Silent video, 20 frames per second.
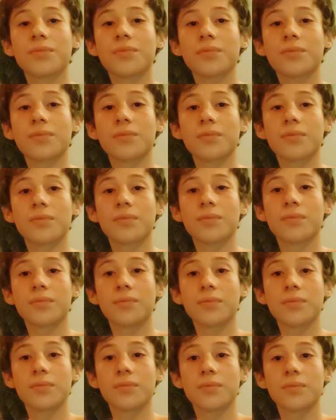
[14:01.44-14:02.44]

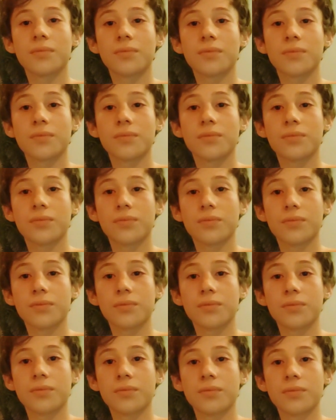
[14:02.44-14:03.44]

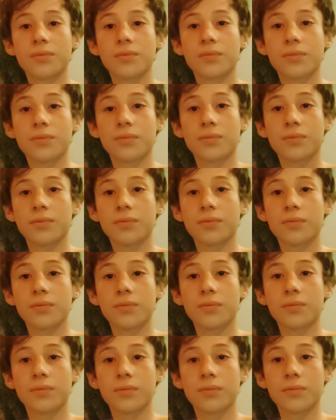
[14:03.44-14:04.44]

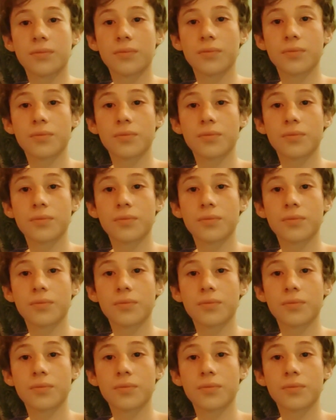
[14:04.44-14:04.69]
[no speech]